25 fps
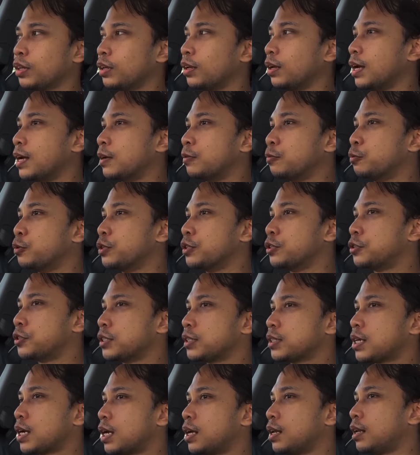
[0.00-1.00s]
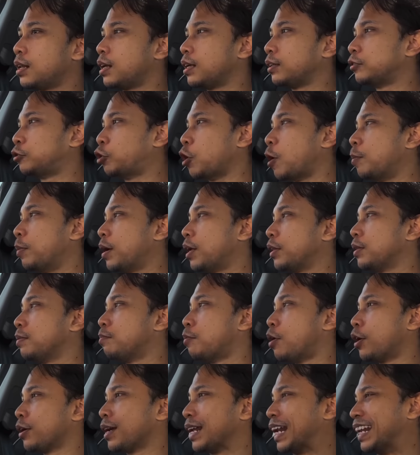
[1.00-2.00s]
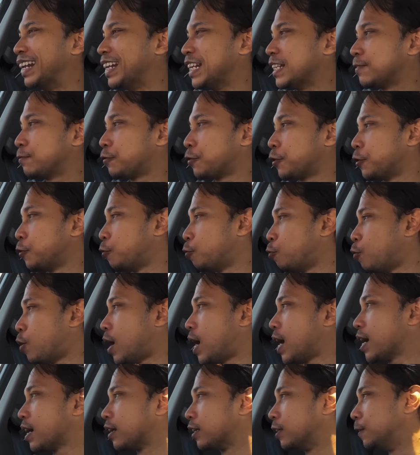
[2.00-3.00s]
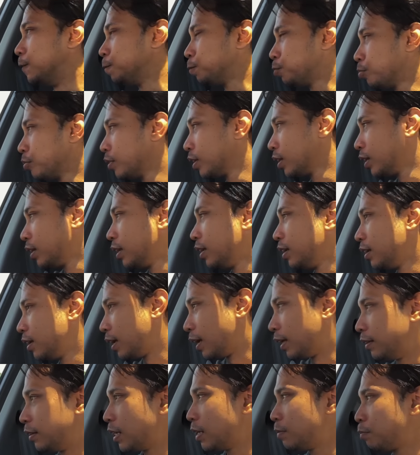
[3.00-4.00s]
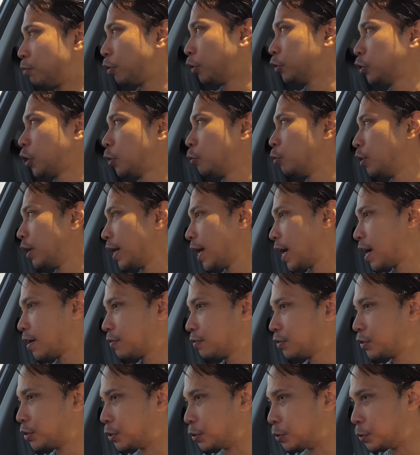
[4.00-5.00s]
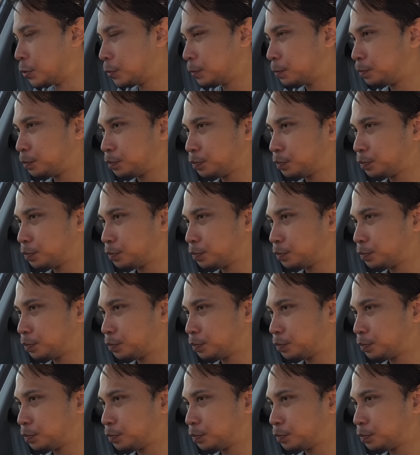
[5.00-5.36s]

and would just kind of like dominate the market, at least for a while. And then Proton would have to